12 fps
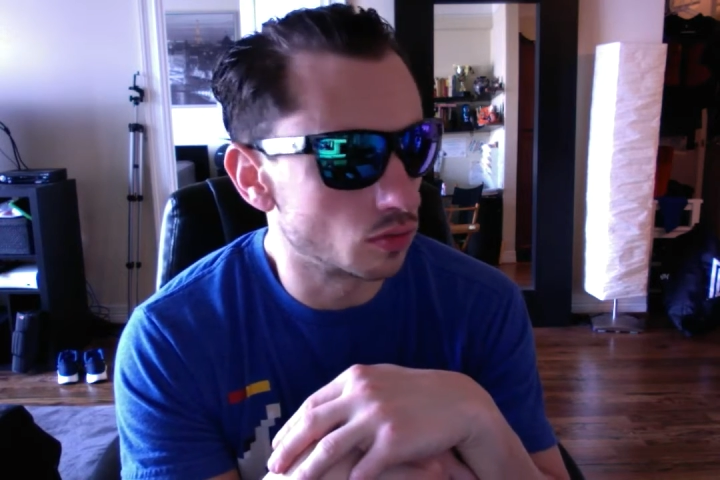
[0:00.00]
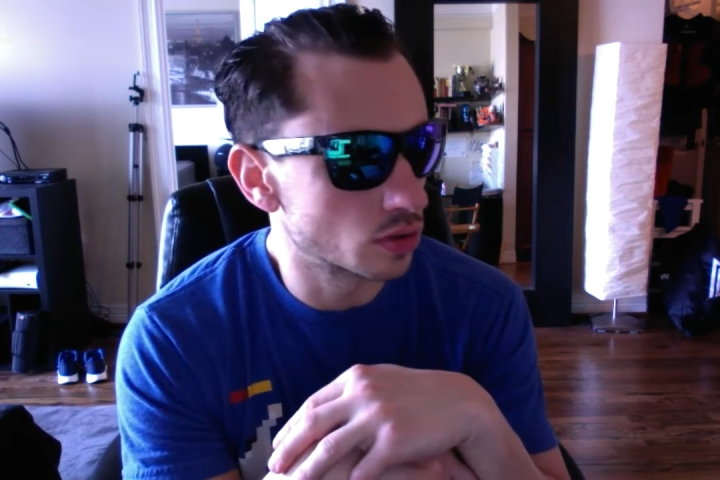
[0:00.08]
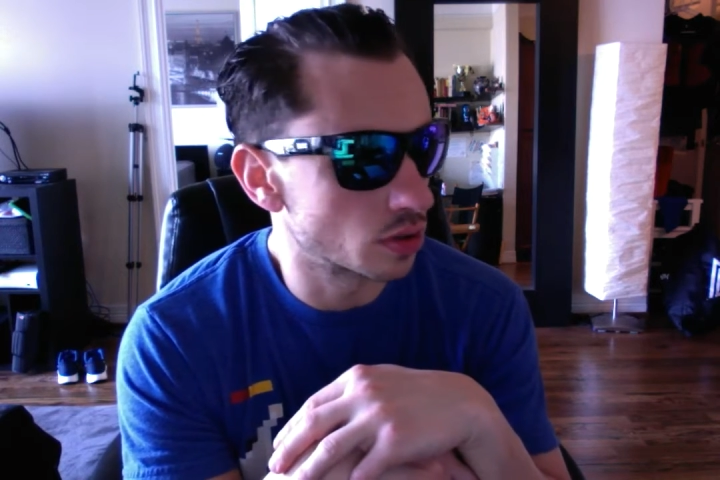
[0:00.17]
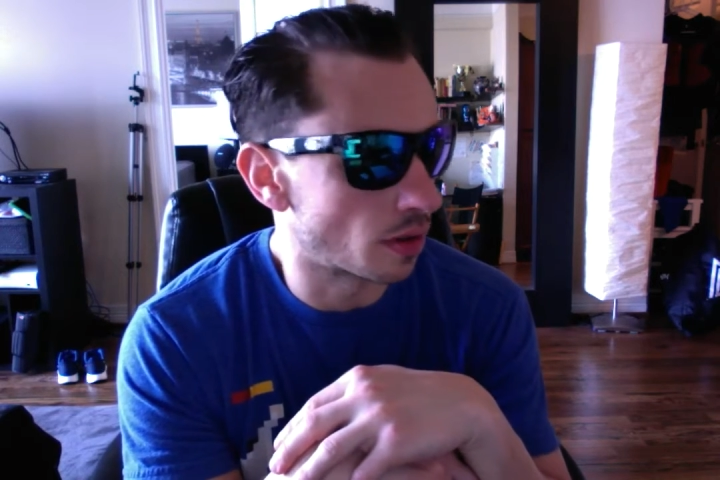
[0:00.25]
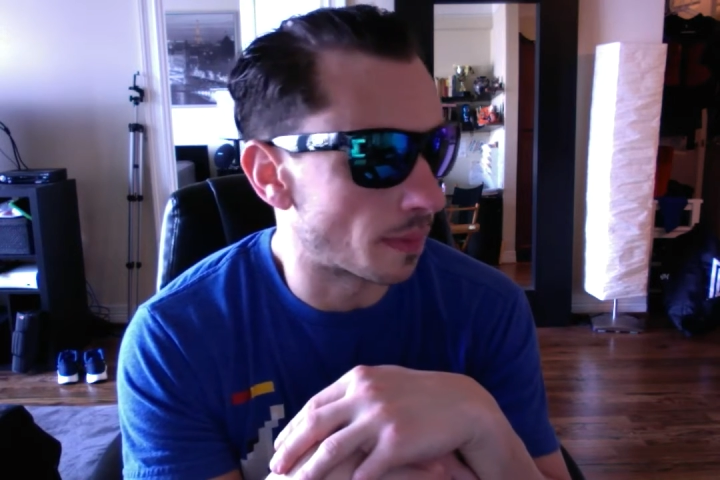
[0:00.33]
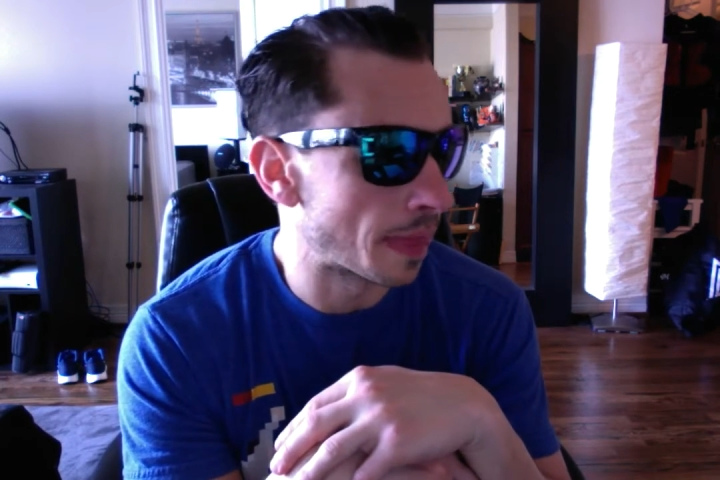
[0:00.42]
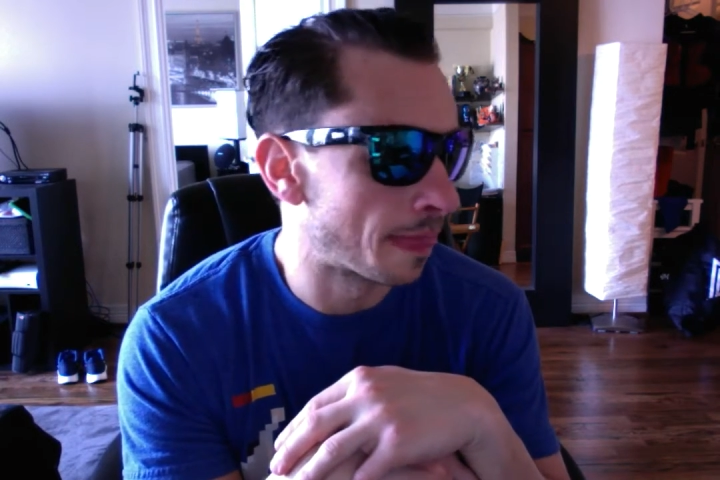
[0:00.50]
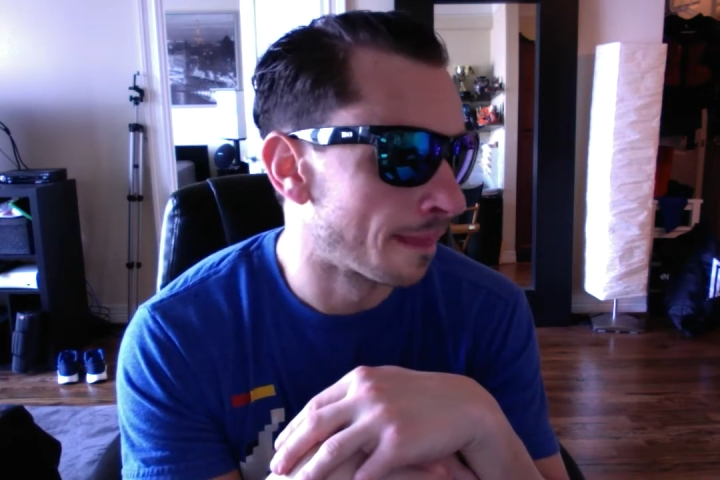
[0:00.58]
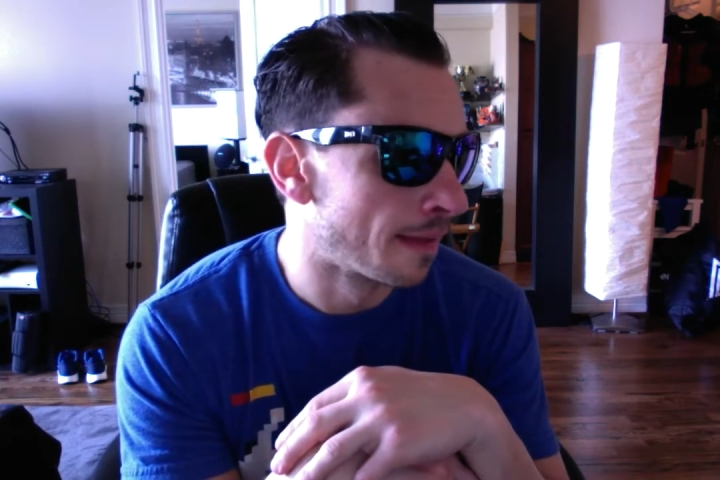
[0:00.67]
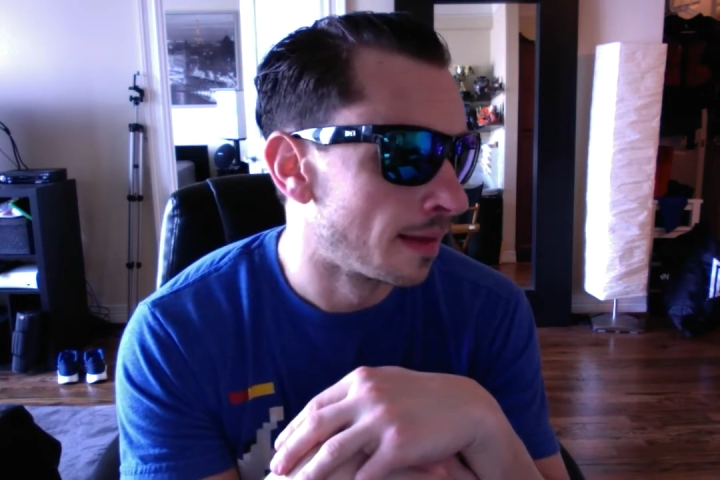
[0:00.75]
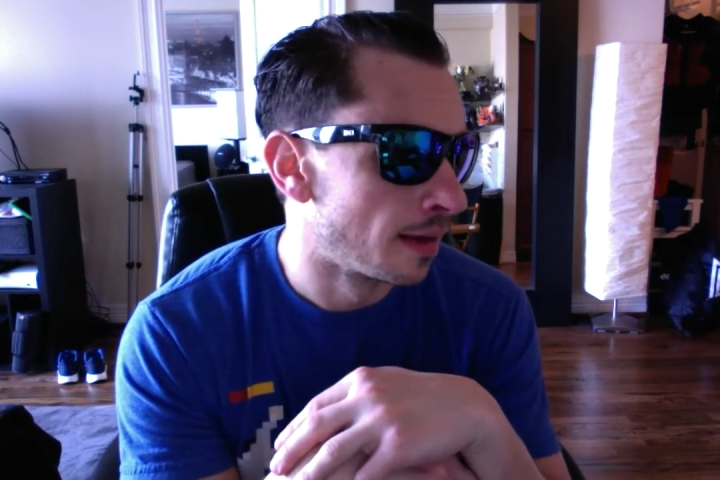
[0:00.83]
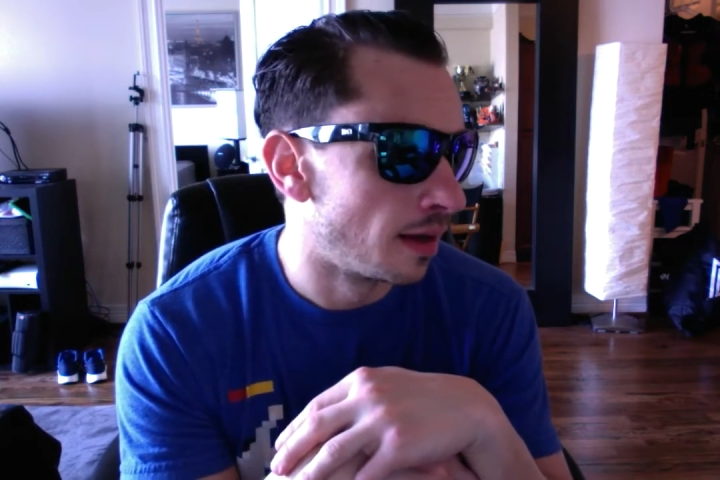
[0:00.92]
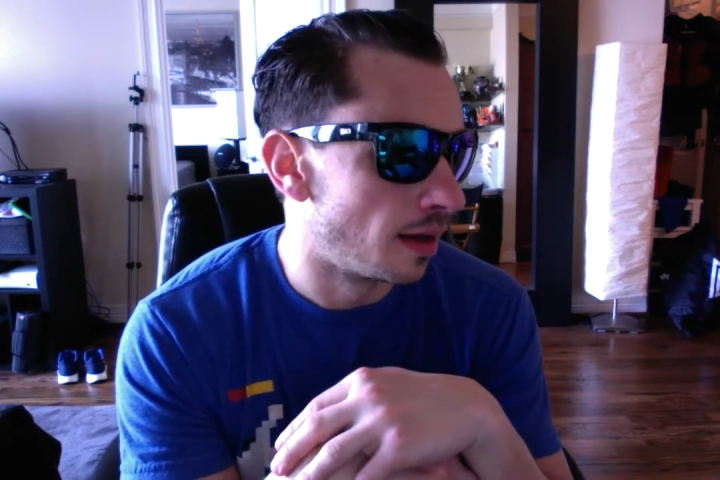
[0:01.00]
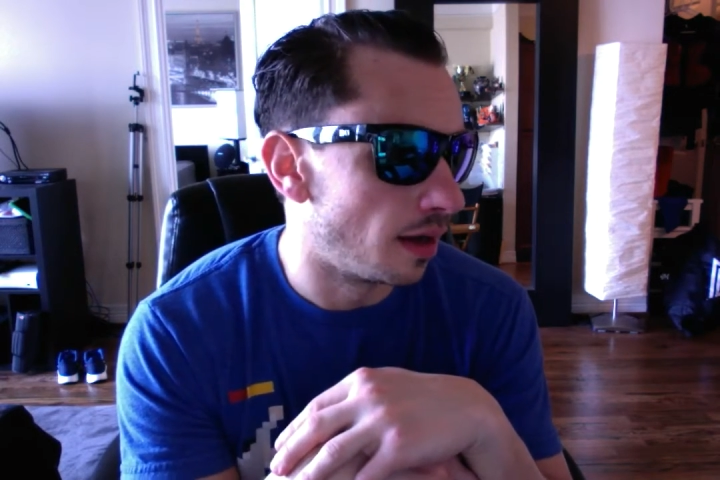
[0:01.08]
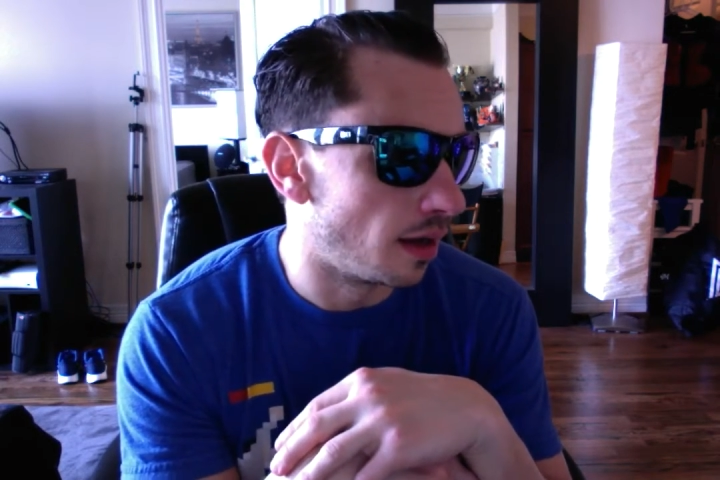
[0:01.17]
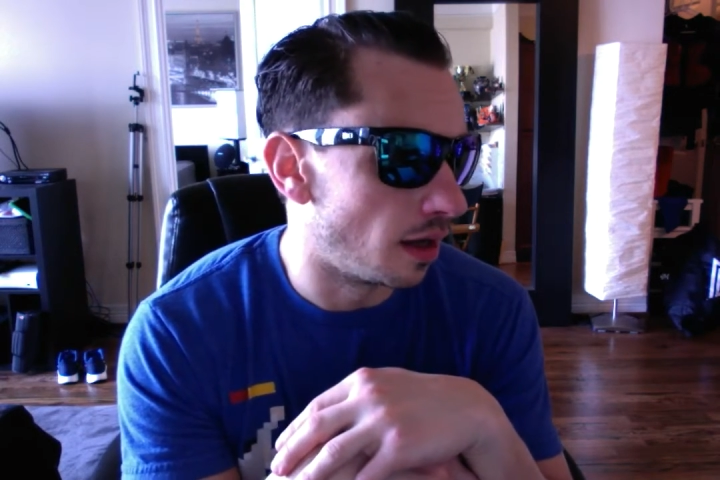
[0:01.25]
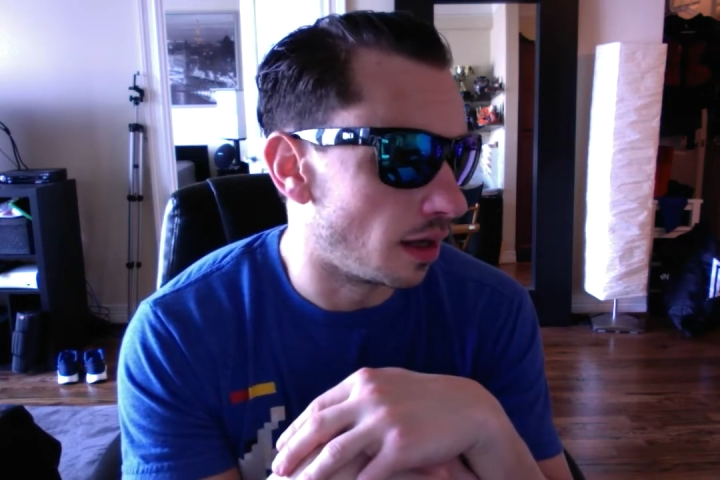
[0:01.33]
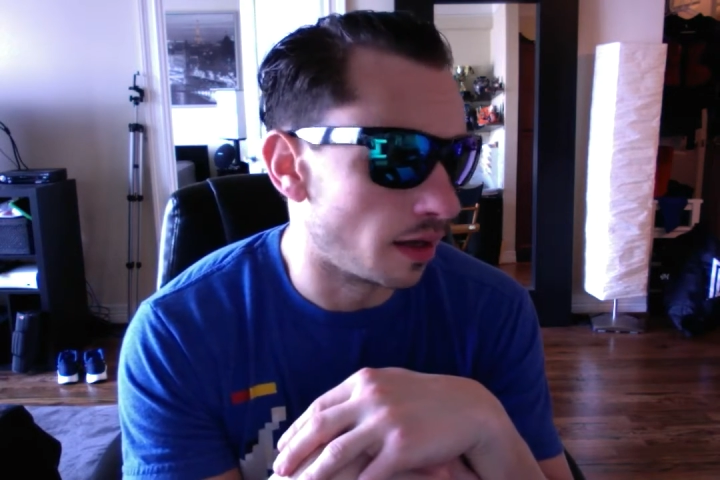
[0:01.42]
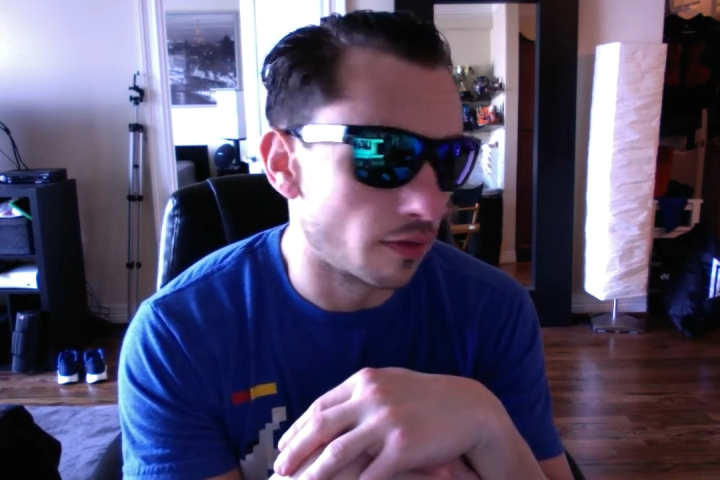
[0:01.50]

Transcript: So, and